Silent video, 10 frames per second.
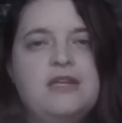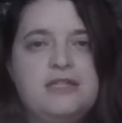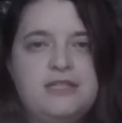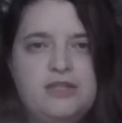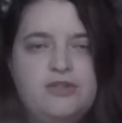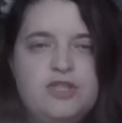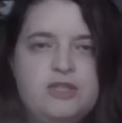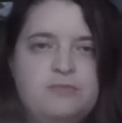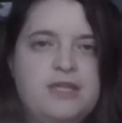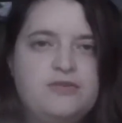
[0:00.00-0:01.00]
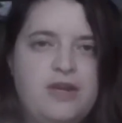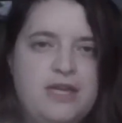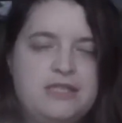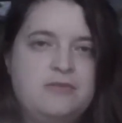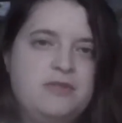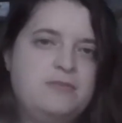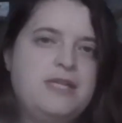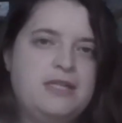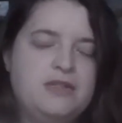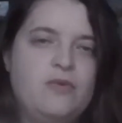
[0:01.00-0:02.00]
continues to be addressed in a
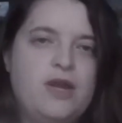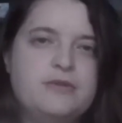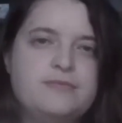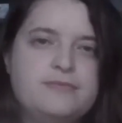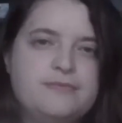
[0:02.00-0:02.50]
substantive way.